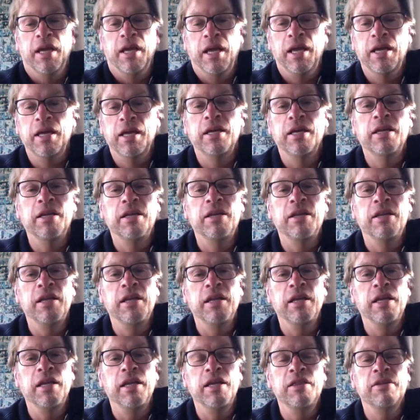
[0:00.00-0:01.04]
And
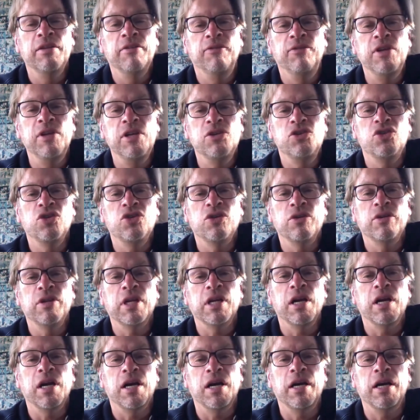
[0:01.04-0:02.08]
in the feature,
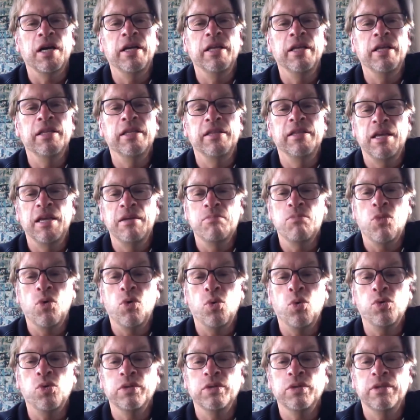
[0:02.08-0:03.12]
the guy that they
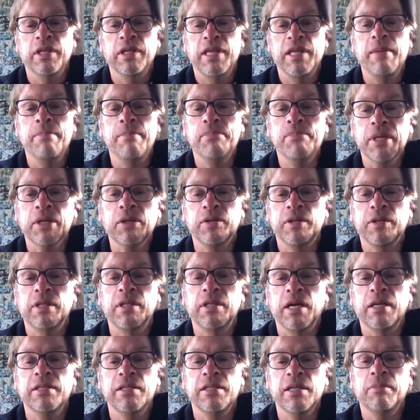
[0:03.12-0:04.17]
built
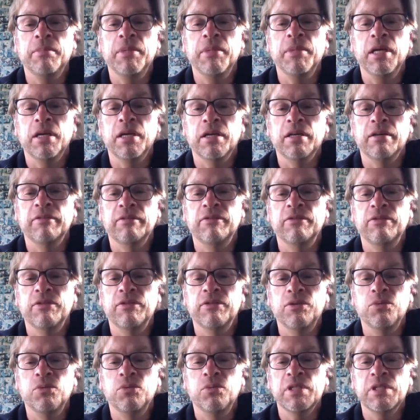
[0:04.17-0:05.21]
that dummy of
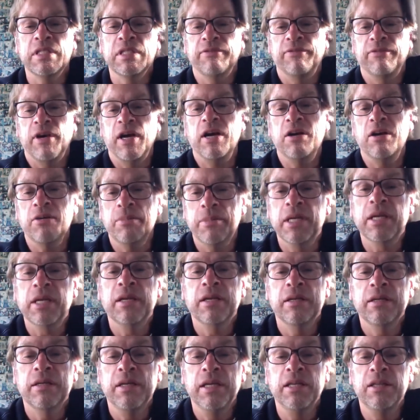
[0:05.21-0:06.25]
was a
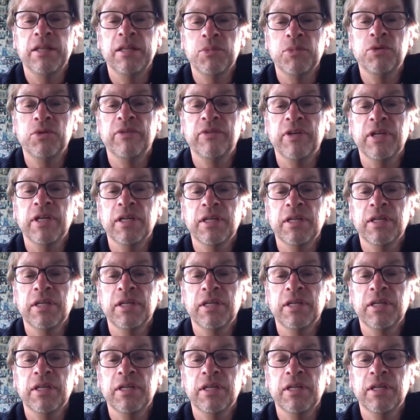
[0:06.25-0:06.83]
fireman in the movie.